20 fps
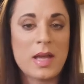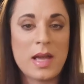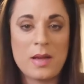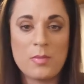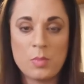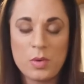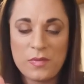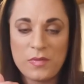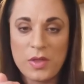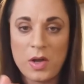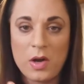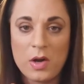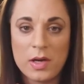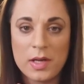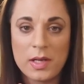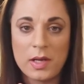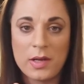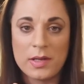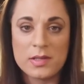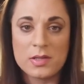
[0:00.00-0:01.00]
And with the
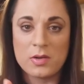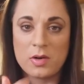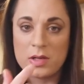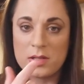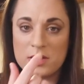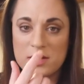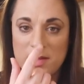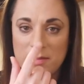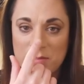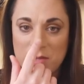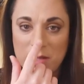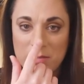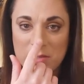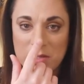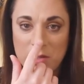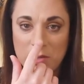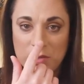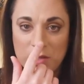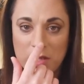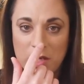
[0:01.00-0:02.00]
highlighter, I'd sometimes
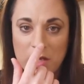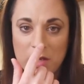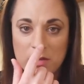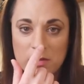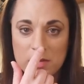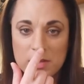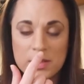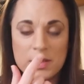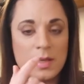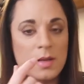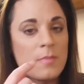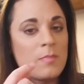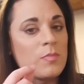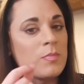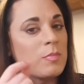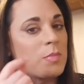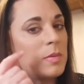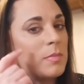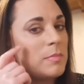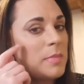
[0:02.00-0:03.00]
go on the nose,
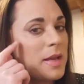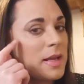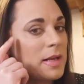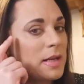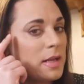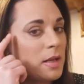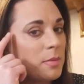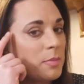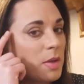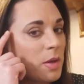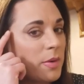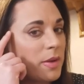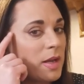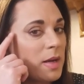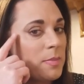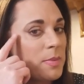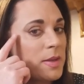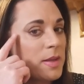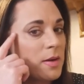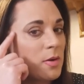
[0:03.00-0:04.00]
but mainly I'm going
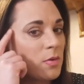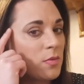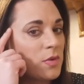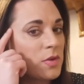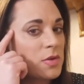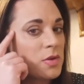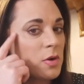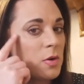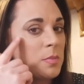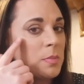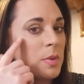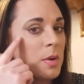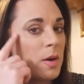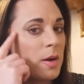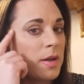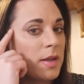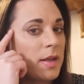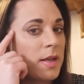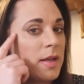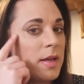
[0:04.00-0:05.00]
up here on the top
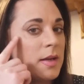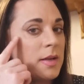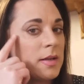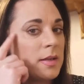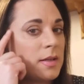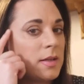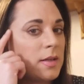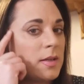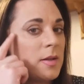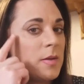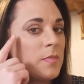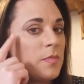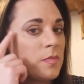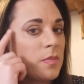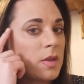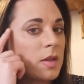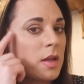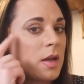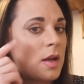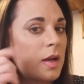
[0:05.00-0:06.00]
part here,
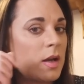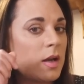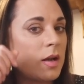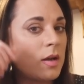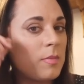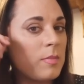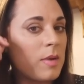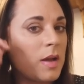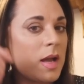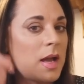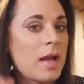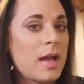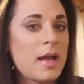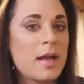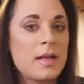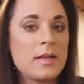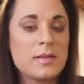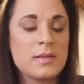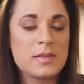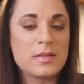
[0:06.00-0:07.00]

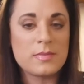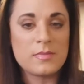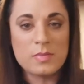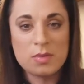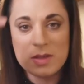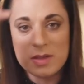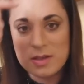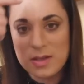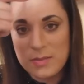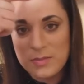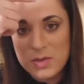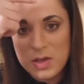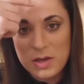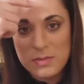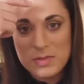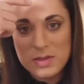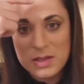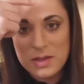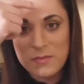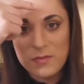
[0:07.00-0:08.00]
and
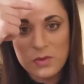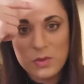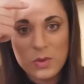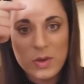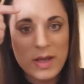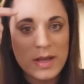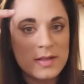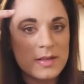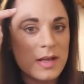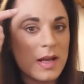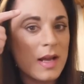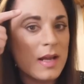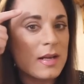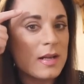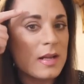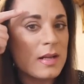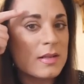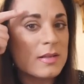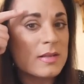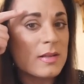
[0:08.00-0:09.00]
sometimes in the forehead,
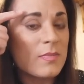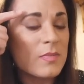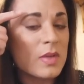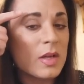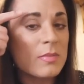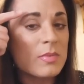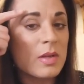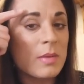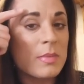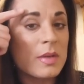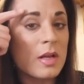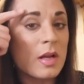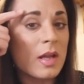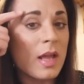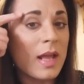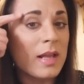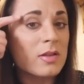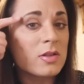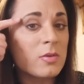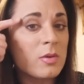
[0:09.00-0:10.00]
and sometimes, I mean, I
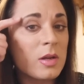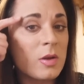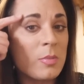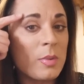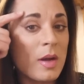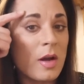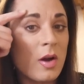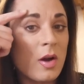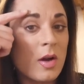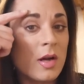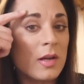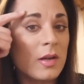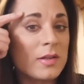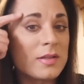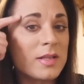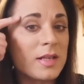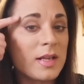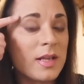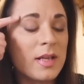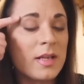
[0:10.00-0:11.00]
can do a little bit of
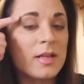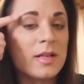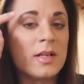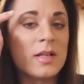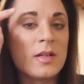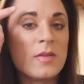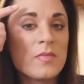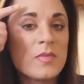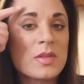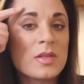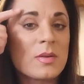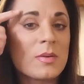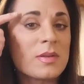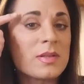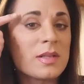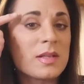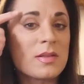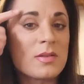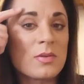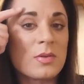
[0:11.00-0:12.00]
highlighter here so as
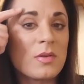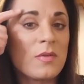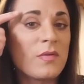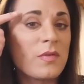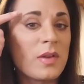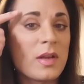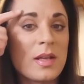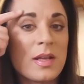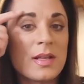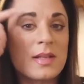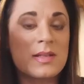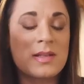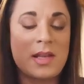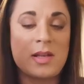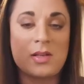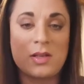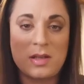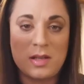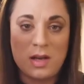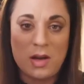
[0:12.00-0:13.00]
to sort of
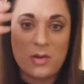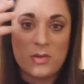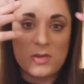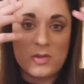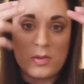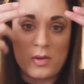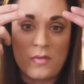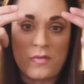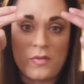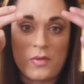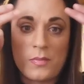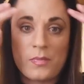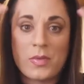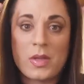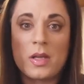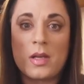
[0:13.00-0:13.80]
extend, you know, sort of